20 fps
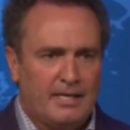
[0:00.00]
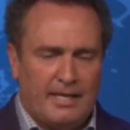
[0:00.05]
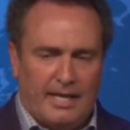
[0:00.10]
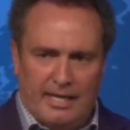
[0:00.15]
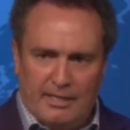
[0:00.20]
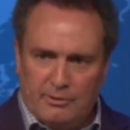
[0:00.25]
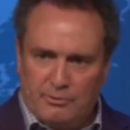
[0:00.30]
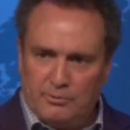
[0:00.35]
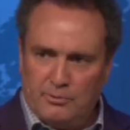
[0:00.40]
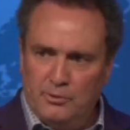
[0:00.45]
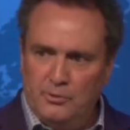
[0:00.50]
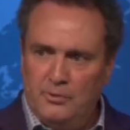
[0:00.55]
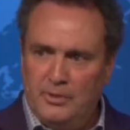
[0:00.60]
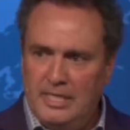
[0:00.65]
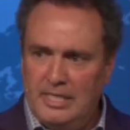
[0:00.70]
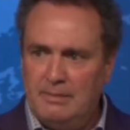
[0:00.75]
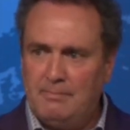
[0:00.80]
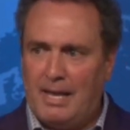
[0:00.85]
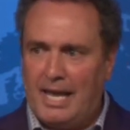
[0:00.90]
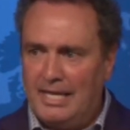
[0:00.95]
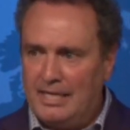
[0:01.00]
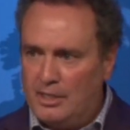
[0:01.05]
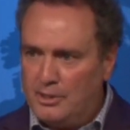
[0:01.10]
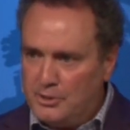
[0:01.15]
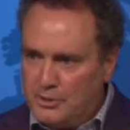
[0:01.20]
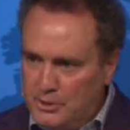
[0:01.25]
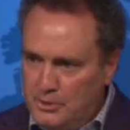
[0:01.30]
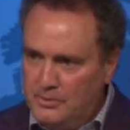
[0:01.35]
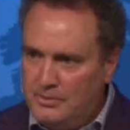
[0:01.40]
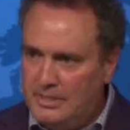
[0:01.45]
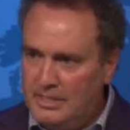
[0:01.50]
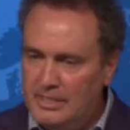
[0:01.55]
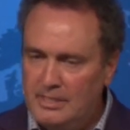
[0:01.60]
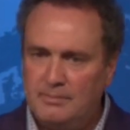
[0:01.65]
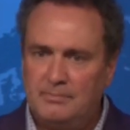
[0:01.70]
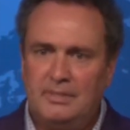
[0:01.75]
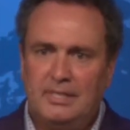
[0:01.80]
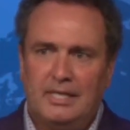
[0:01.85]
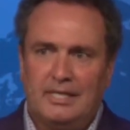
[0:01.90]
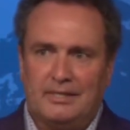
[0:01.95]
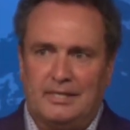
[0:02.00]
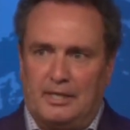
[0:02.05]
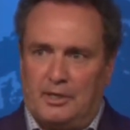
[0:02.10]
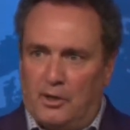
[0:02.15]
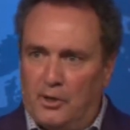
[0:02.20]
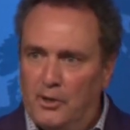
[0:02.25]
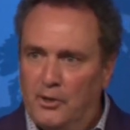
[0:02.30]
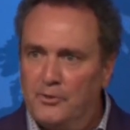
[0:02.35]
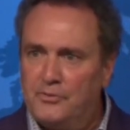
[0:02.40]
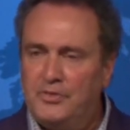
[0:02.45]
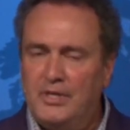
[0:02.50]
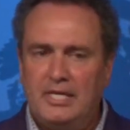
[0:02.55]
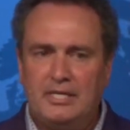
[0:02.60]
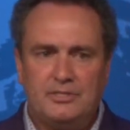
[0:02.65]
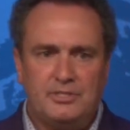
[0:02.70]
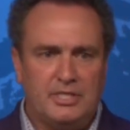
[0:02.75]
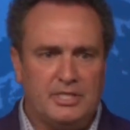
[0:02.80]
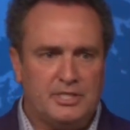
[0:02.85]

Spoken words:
and through Him and unto Him that all things